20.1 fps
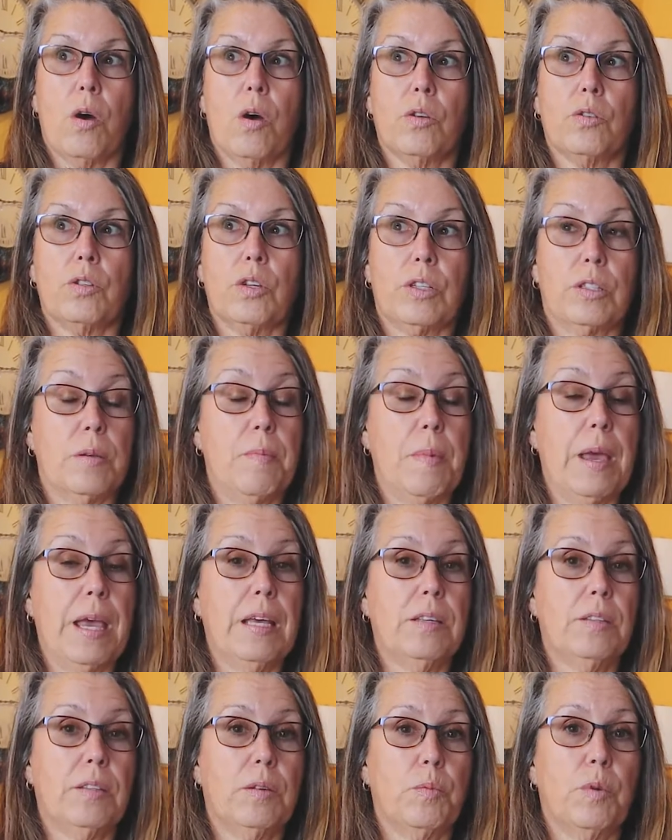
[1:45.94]
just
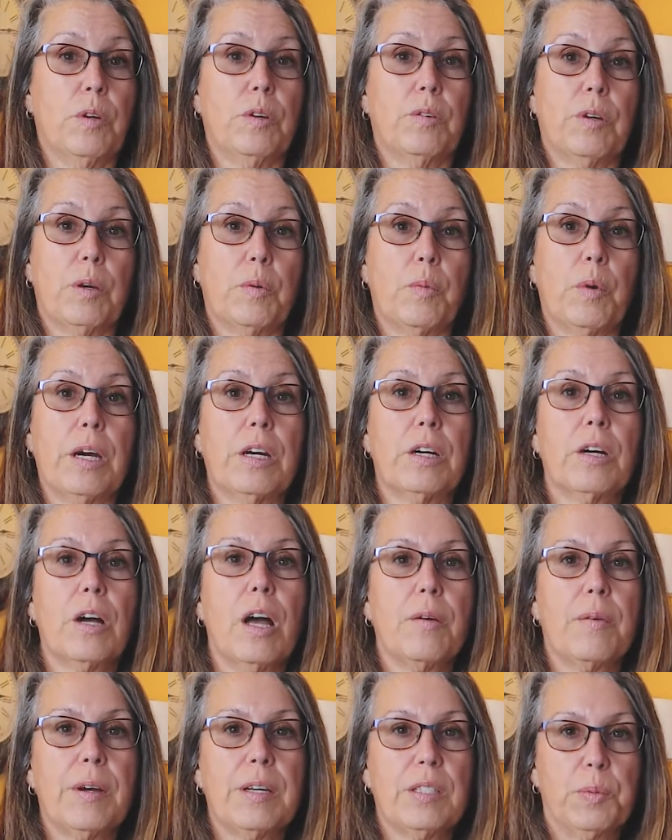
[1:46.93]
amazed and wondering where in
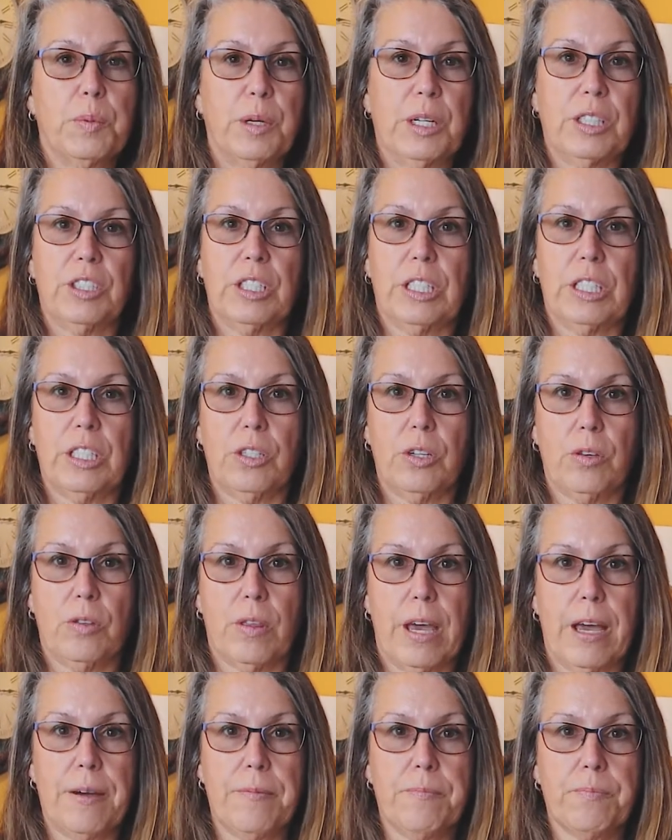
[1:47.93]
Colorado Springs she could do
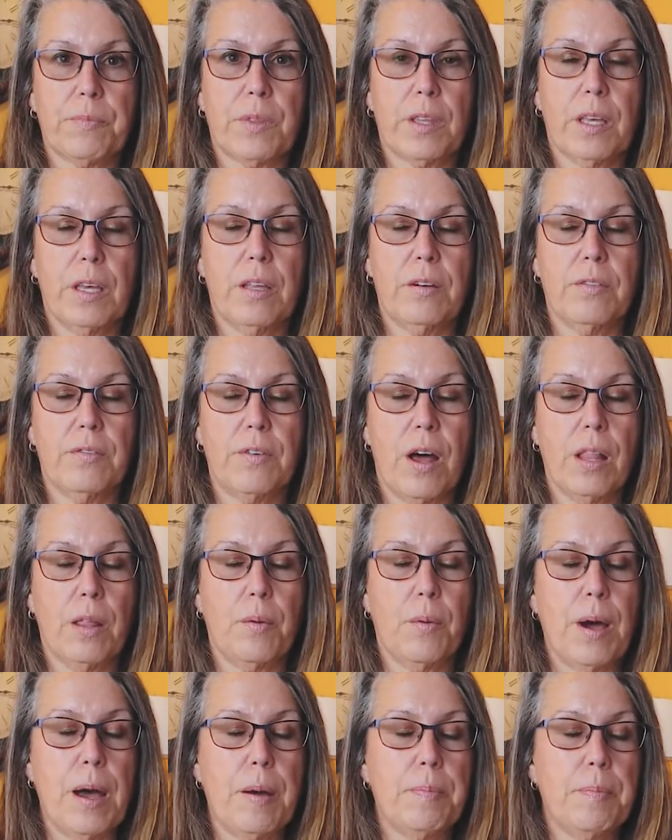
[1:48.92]
that and
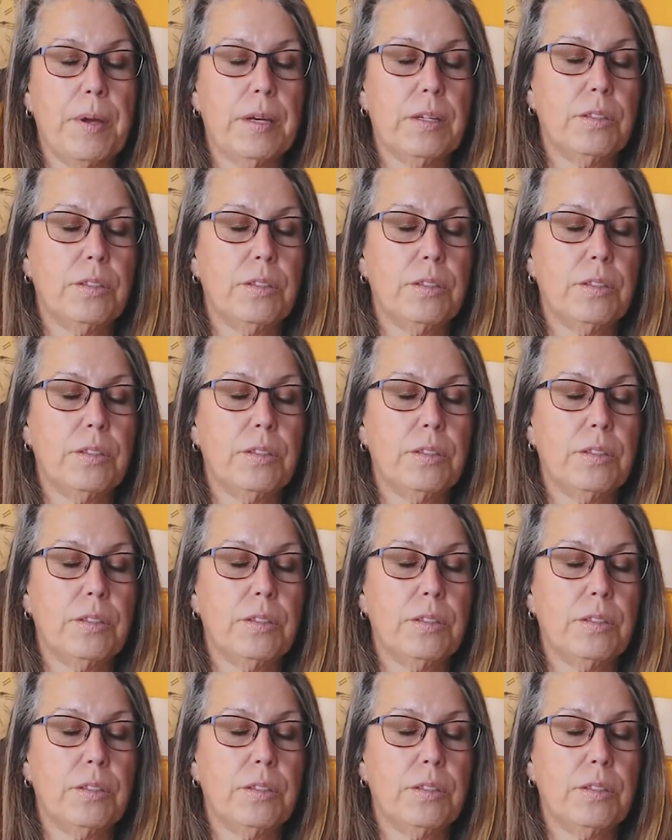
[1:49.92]
follow up.